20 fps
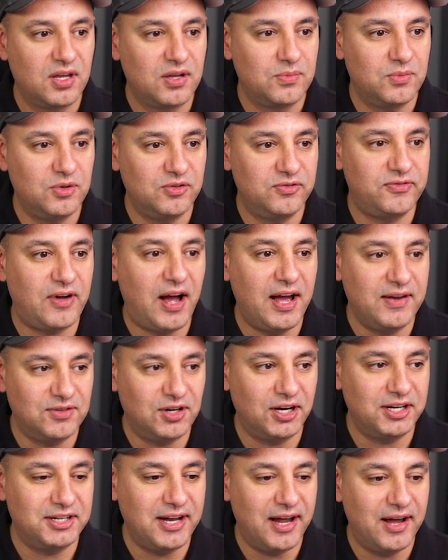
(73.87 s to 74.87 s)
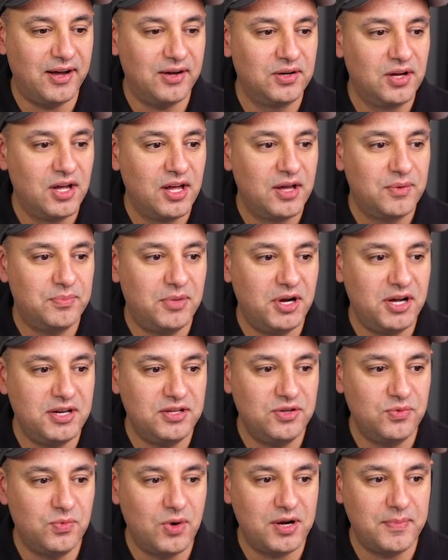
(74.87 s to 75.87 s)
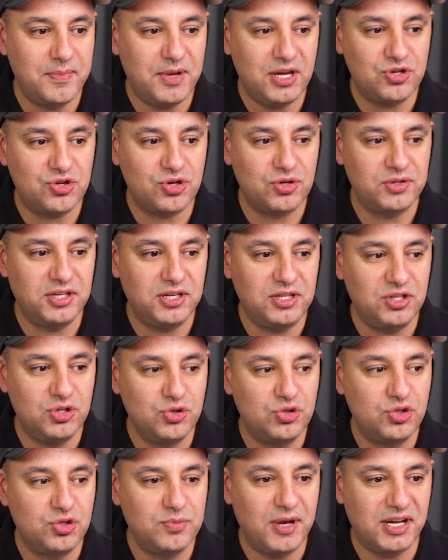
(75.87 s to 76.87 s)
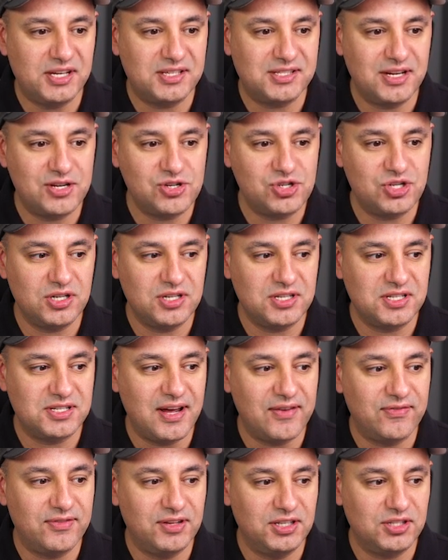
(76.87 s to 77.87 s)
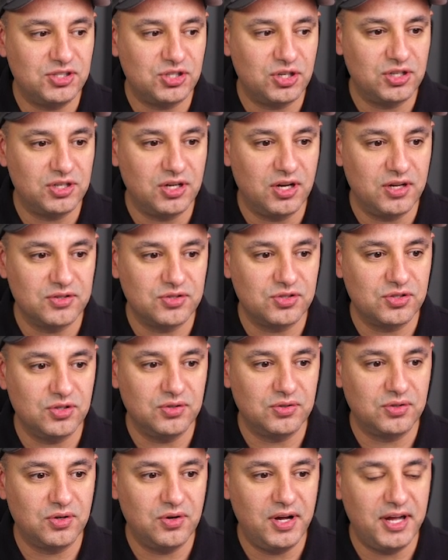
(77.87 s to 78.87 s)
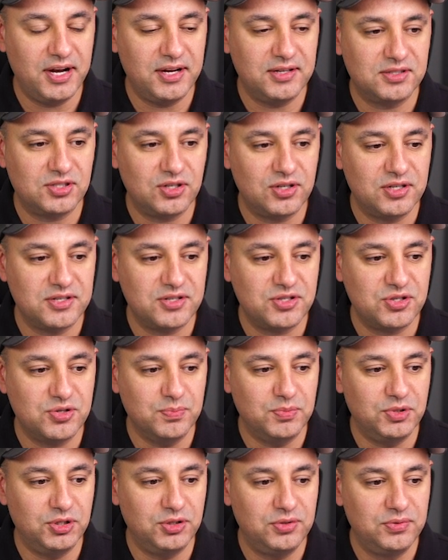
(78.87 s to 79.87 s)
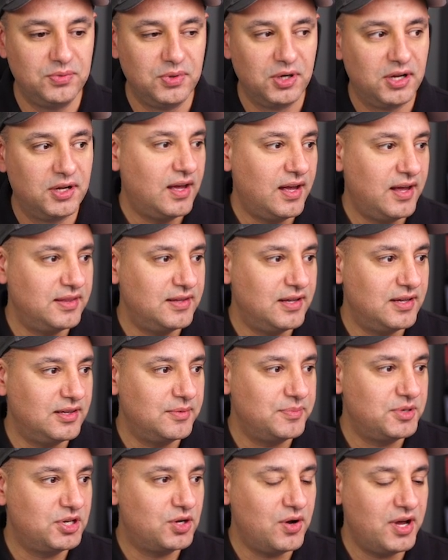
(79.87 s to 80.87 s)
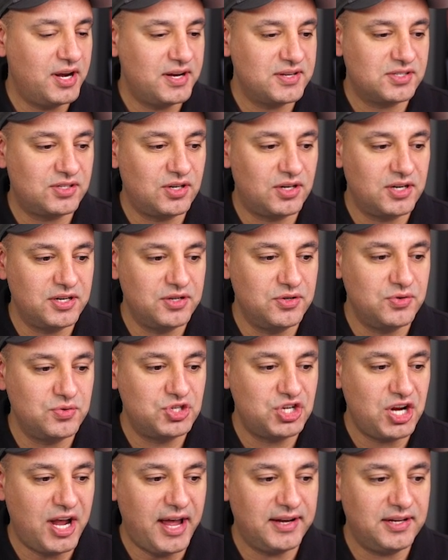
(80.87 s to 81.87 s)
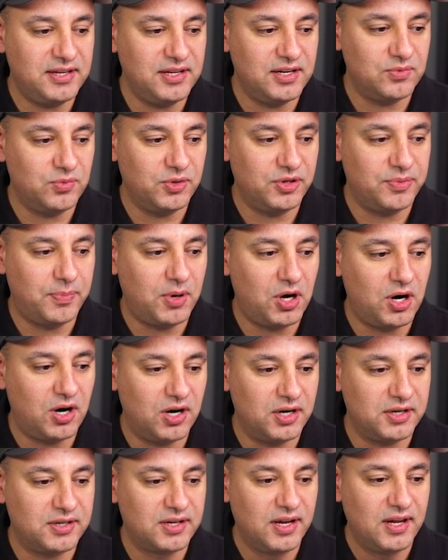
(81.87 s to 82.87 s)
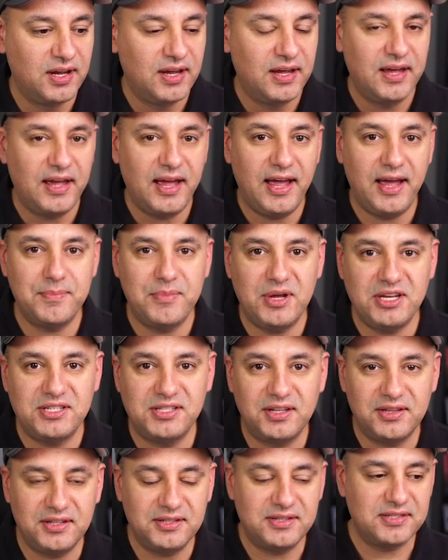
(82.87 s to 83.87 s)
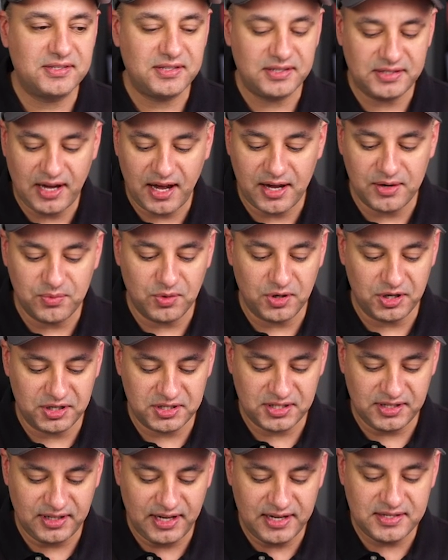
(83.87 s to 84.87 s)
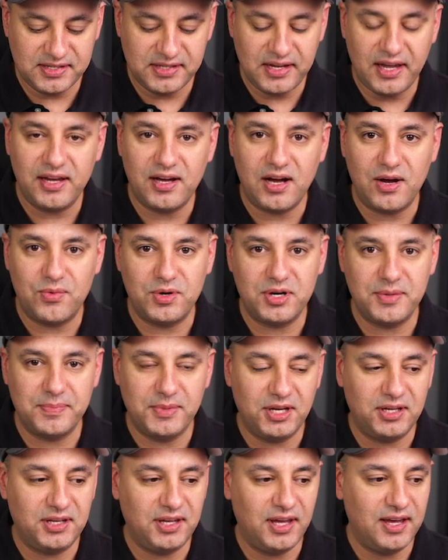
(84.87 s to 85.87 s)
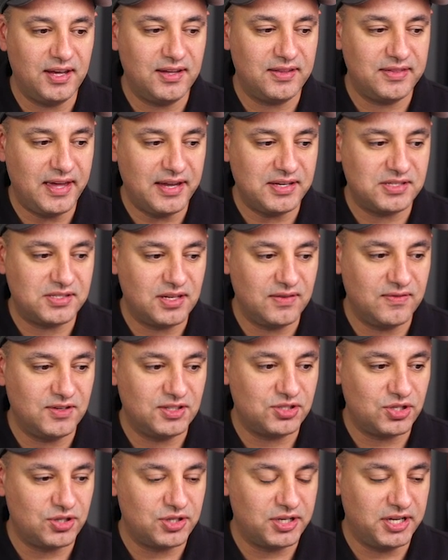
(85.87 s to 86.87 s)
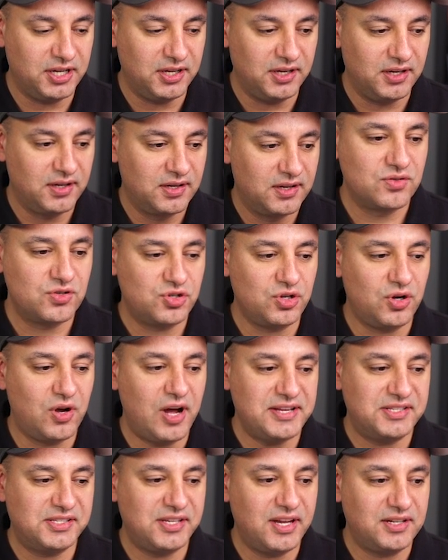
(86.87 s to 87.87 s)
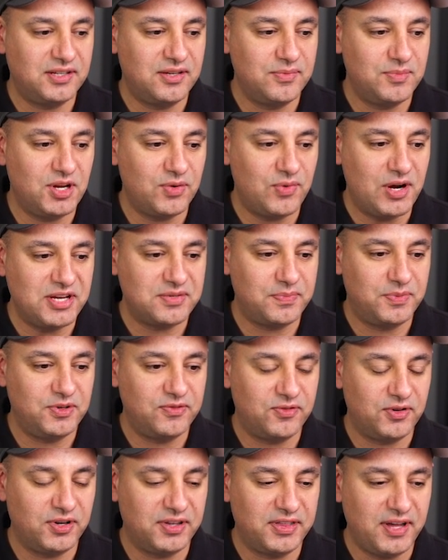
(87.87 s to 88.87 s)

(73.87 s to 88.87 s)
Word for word: well, 5 right now, but you want to make sure the YouTube extension is definitely turned on. So go ahead and turn this to blue. And then let me go ahead and start a new chat here with Bard. And basically this is how it works. Let's say I want to make a Thanksgiving turkey. So I said, give me a recipe for a